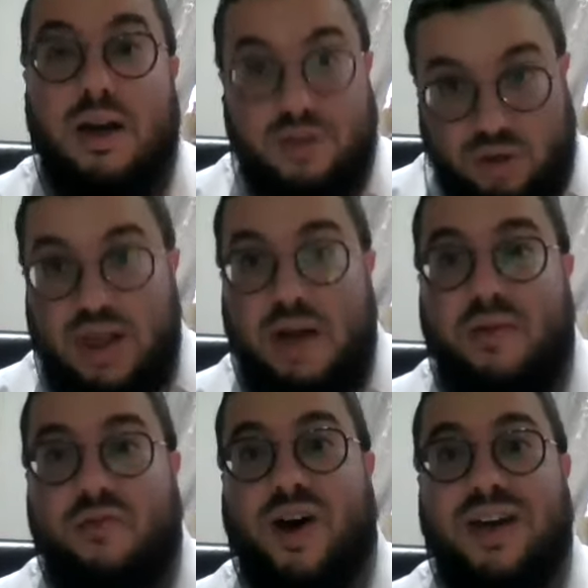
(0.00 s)
So let me
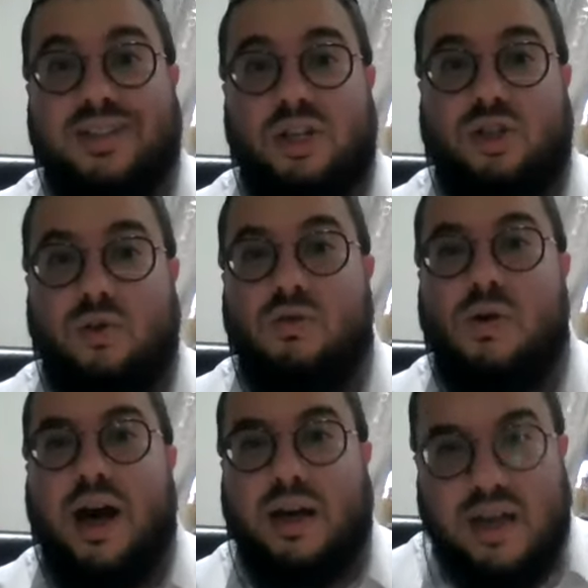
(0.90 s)
find such a
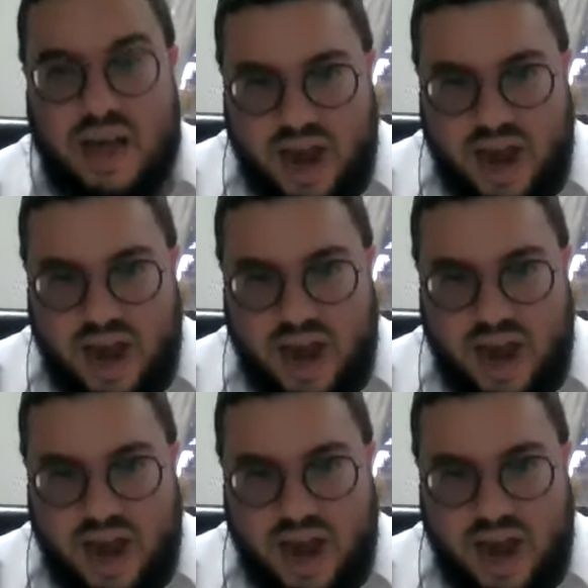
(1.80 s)
Ruach,